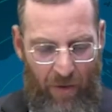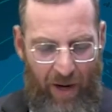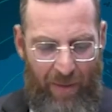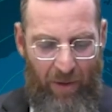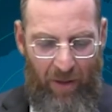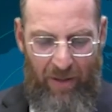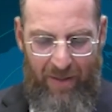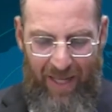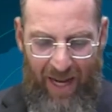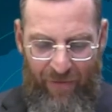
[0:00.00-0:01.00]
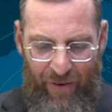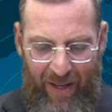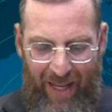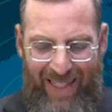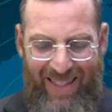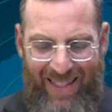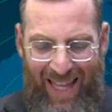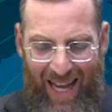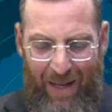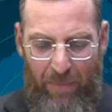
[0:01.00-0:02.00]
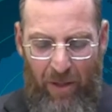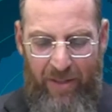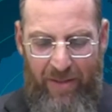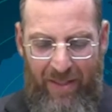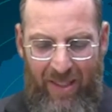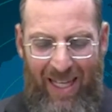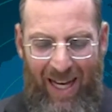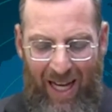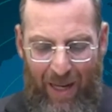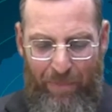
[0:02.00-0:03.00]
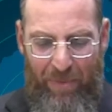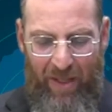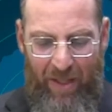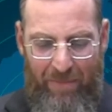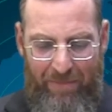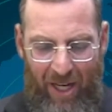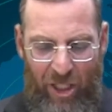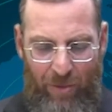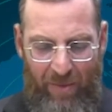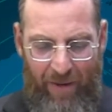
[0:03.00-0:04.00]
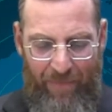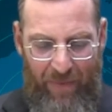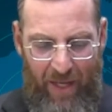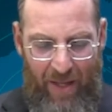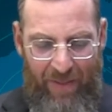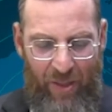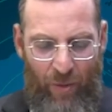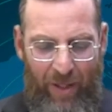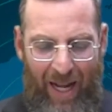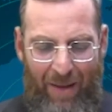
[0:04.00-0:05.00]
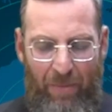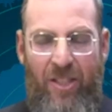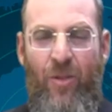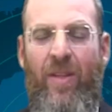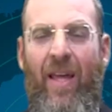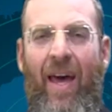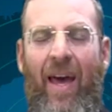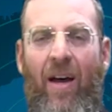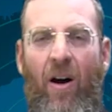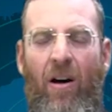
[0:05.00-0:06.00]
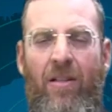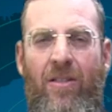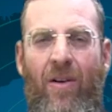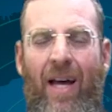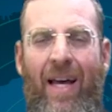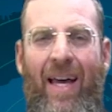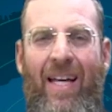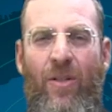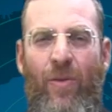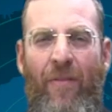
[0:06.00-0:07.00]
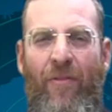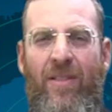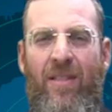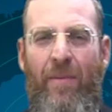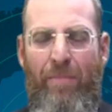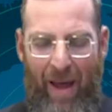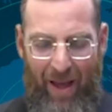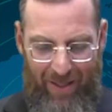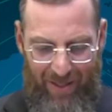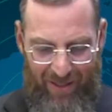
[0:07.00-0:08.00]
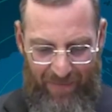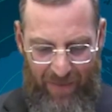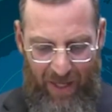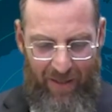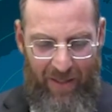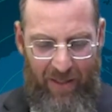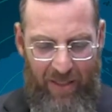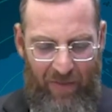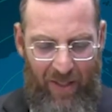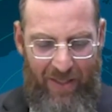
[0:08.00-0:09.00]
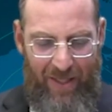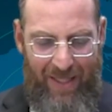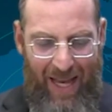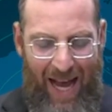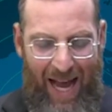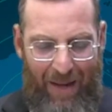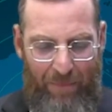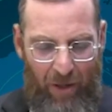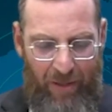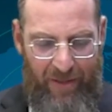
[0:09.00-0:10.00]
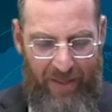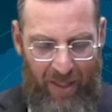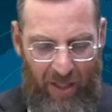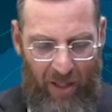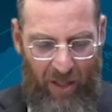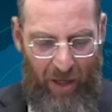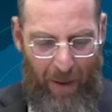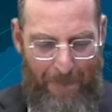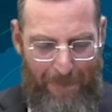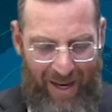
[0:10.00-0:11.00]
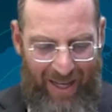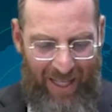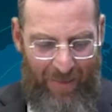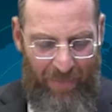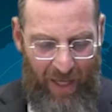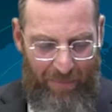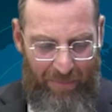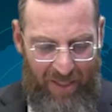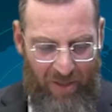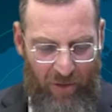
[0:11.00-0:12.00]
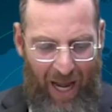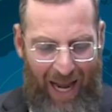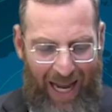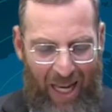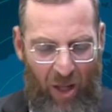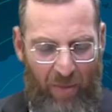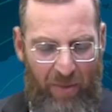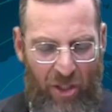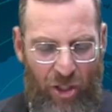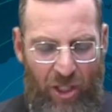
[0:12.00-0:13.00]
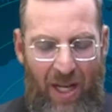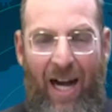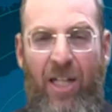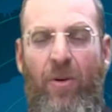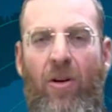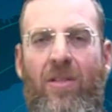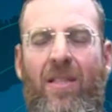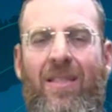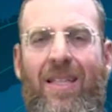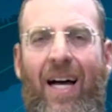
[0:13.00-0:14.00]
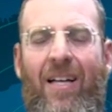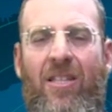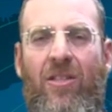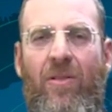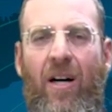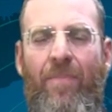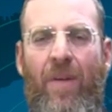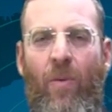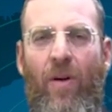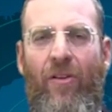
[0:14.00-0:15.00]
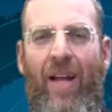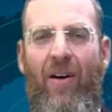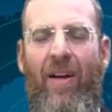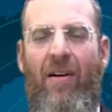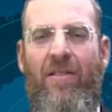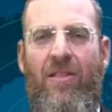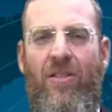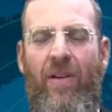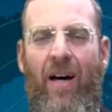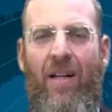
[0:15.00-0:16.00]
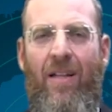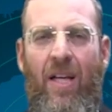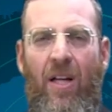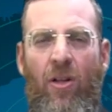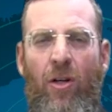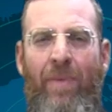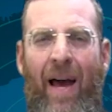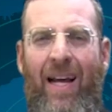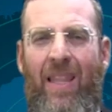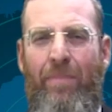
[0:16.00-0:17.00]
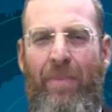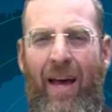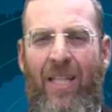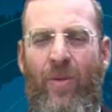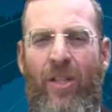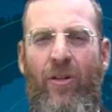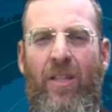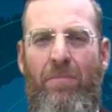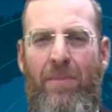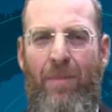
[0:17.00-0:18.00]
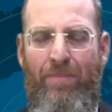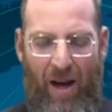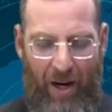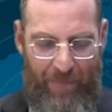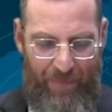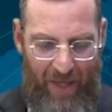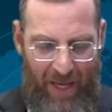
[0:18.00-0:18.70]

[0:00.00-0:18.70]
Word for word: Rabbonin Savre Hamoitzi da Apik Mashma. That the word Hamoitzi with the hay also is a reference to the past. Dichsiva, it says, Hamoitzi lecho mayim mitzur hachalomish. HaKadosh says, Klal Yisrael, when they're now in Eretz Yisrael, look back in the past when you were in the Midbar.